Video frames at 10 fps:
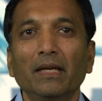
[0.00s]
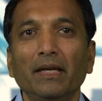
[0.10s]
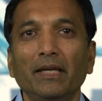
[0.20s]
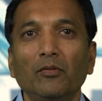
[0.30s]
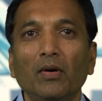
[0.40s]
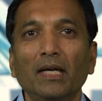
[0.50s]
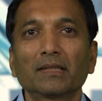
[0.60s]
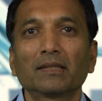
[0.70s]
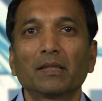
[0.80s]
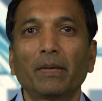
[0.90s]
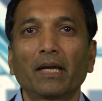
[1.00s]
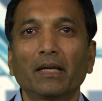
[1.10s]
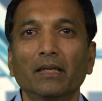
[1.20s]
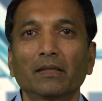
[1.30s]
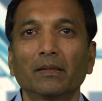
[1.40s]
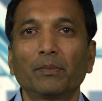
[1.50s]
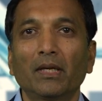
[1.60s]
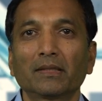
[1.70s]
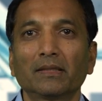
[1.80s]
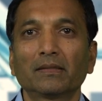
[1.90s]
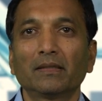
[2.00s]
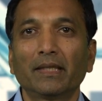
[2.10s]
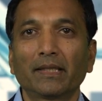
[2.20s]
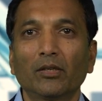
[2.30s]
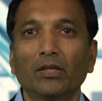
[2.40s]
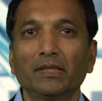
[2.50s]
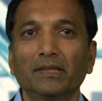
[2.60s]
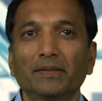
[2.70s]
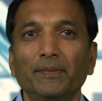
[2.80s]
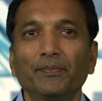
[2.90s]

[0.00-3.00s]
and advanced semiconductor process technologies.